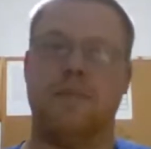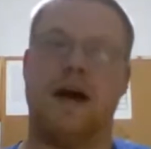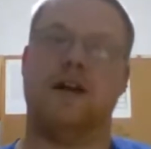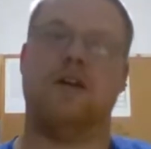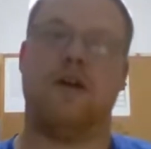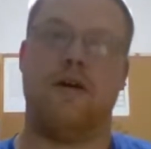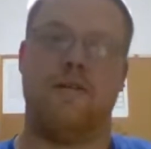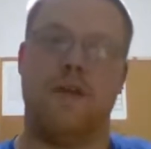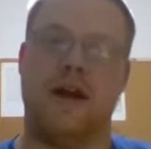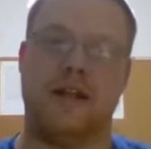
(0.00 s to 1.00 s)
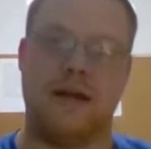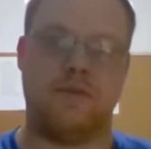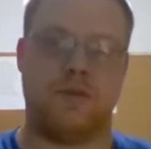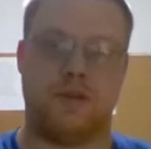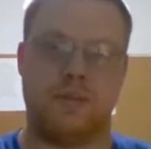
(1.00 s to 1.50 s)
I don't know if mine
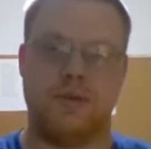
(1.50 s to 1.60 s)
comes with a